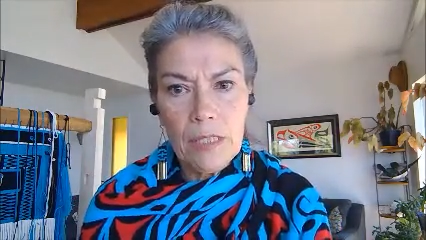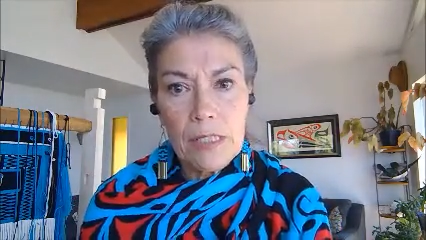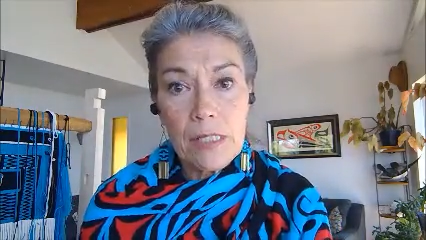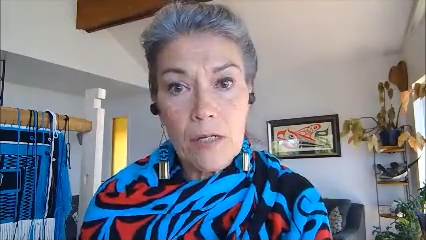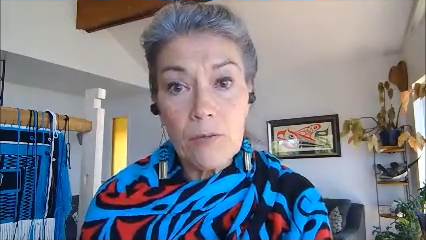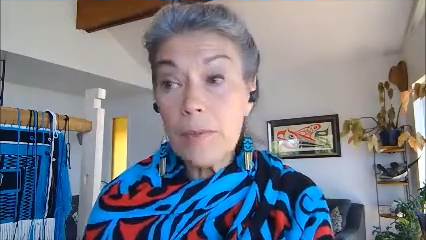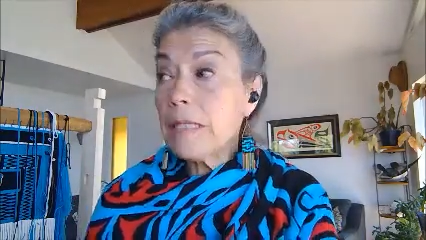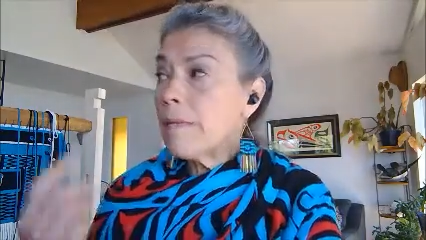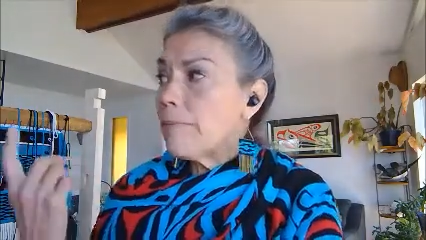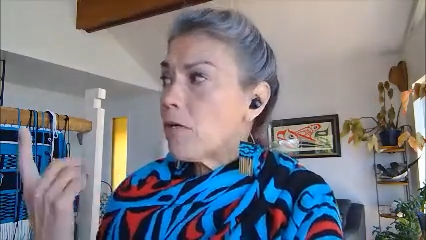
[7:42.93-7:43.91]
So
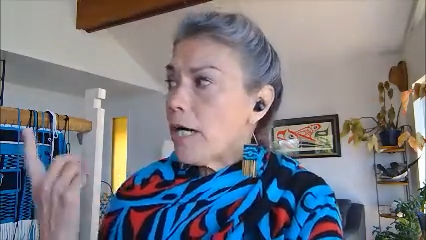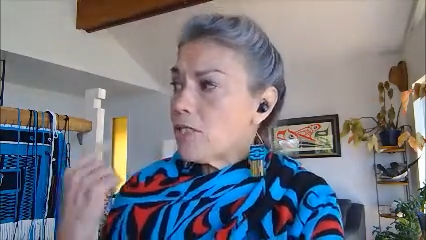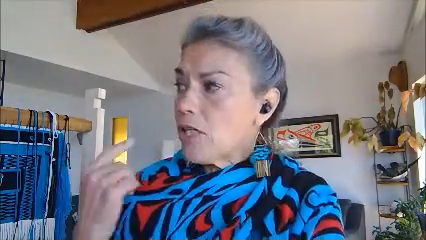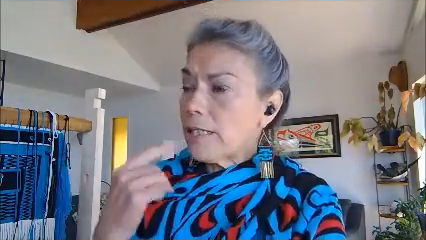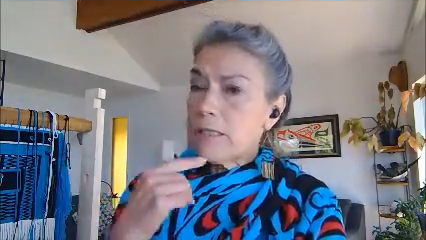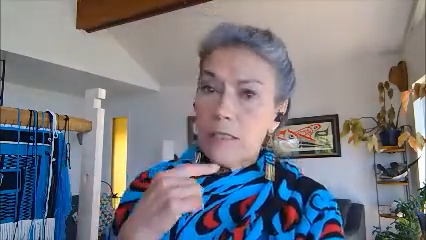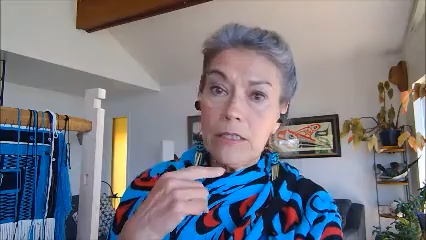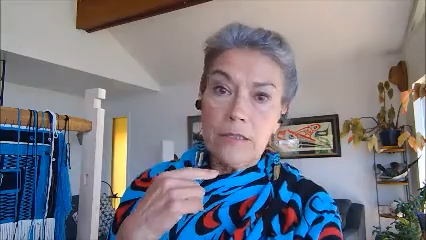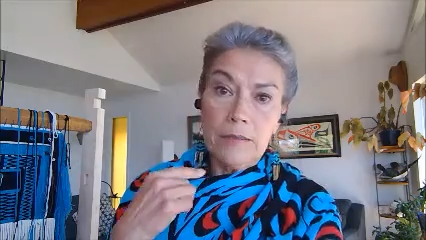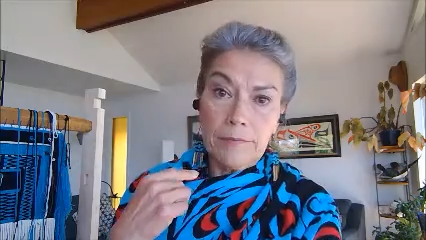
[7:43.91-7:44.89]
with my project,
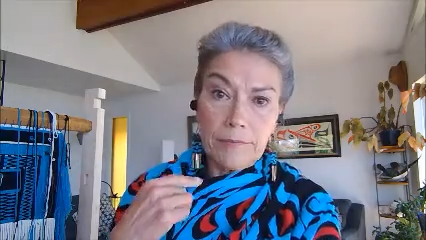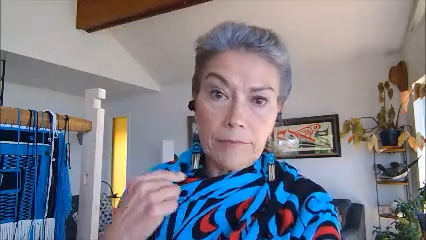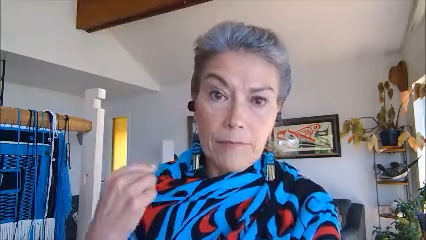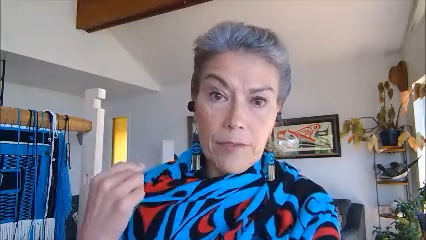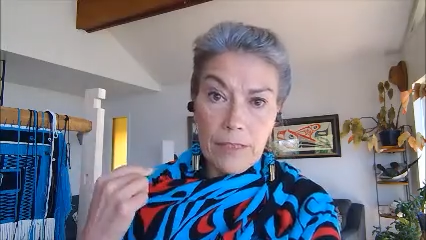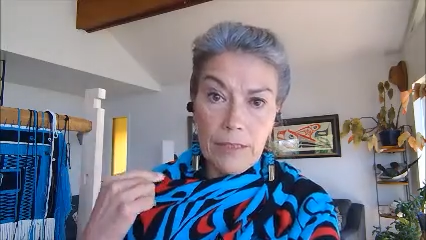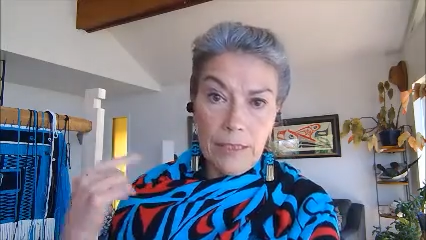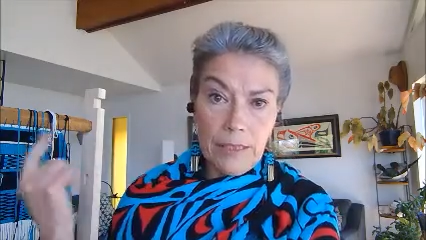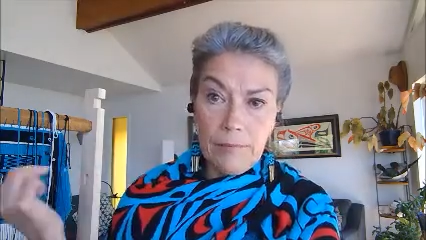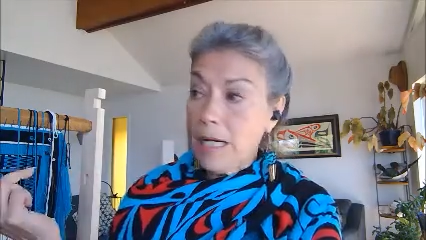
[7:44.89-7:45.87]

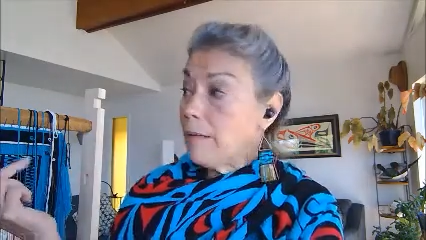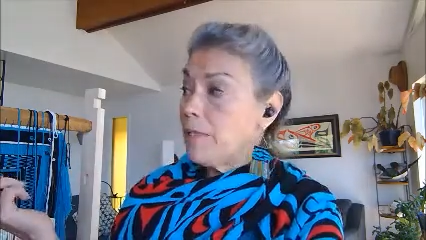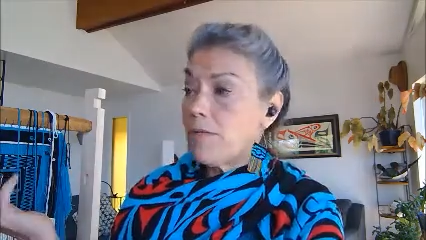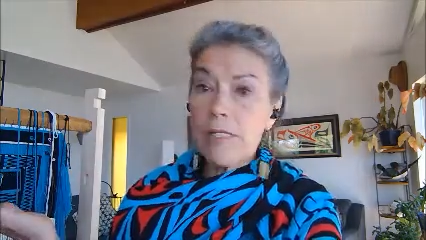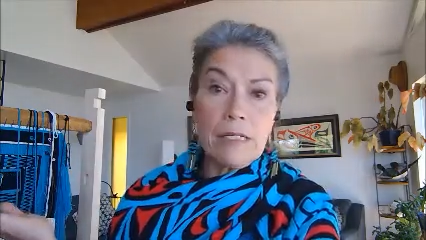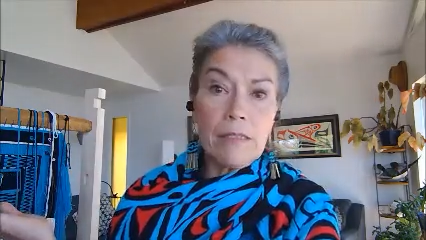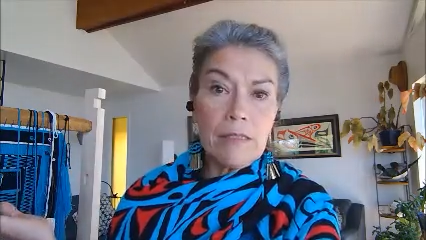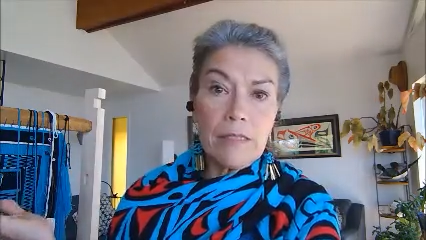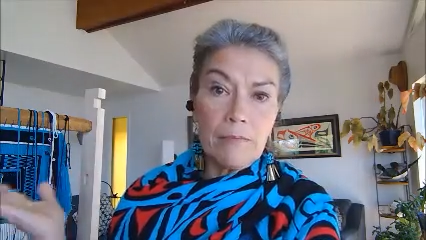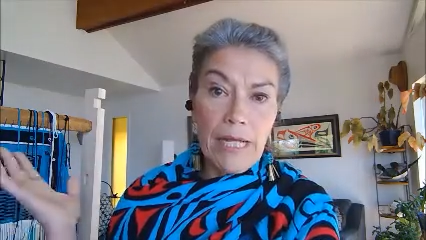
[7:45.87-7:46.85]
I'm using
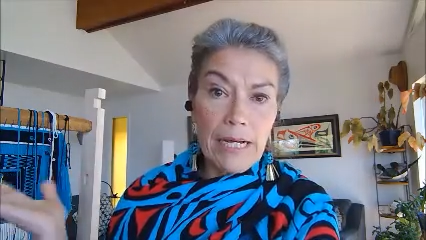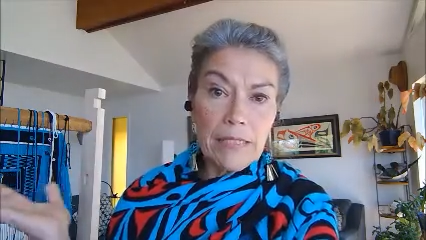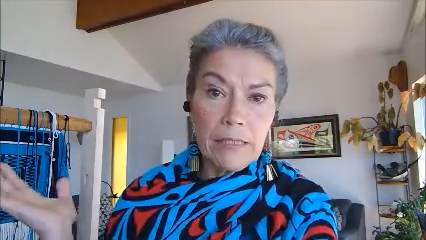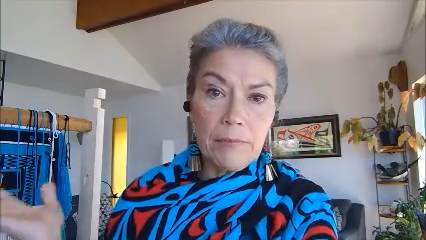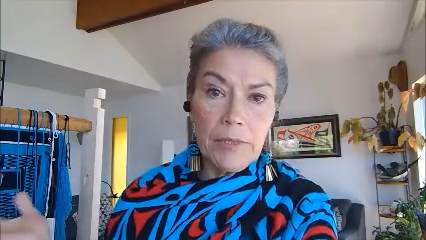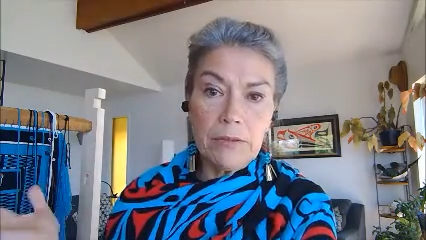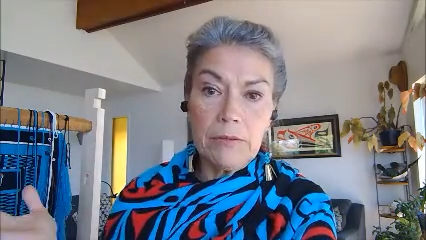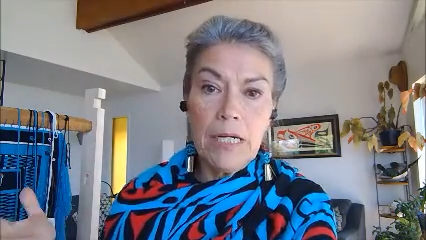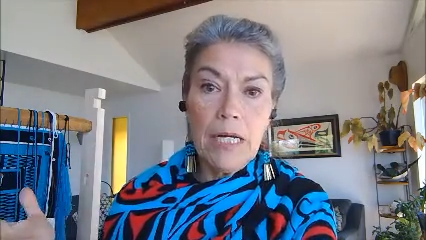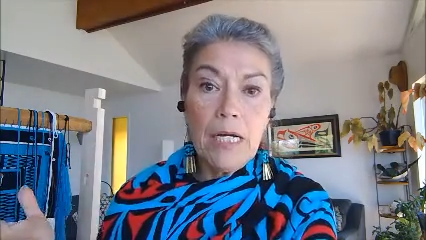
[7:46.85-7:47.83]
the black and the blue,